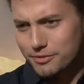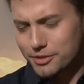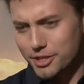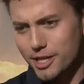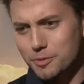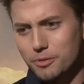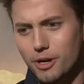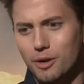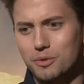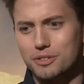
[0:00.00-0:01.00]
for Jasper,
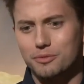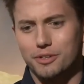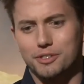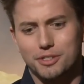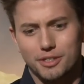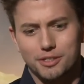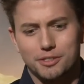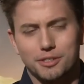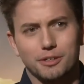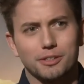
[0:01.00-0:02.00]
I wouldn't really
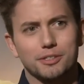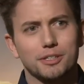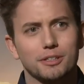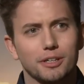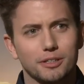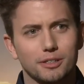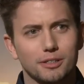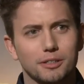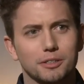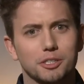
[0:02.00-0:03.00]
necessarily see like a,